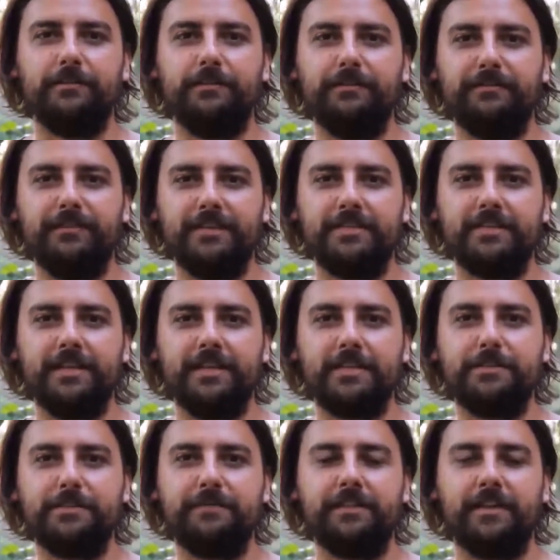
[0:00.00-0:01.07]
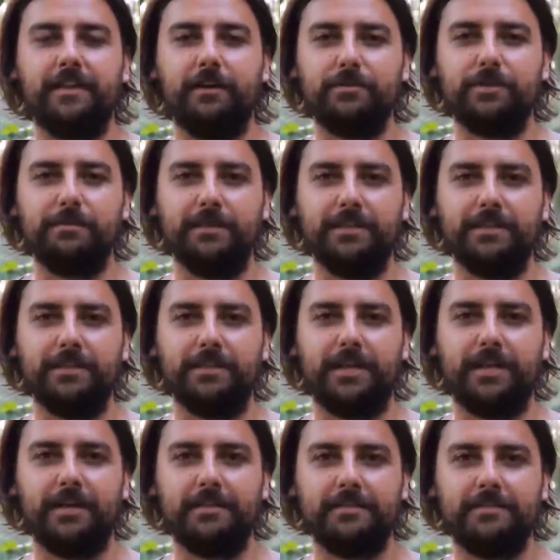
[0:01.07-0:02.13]
Universidade Federal de Minas
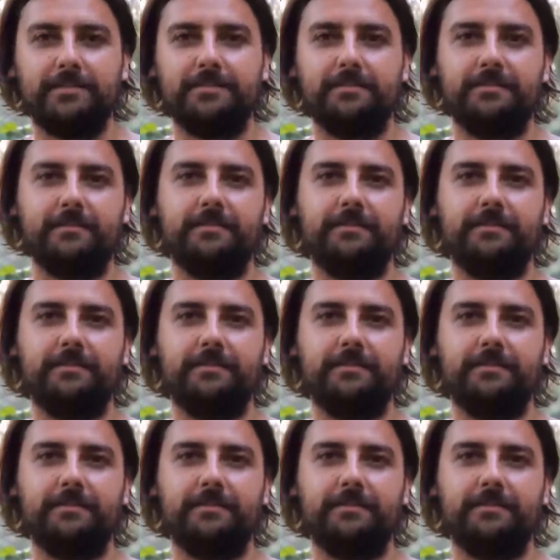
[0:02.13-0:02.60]
Gerais,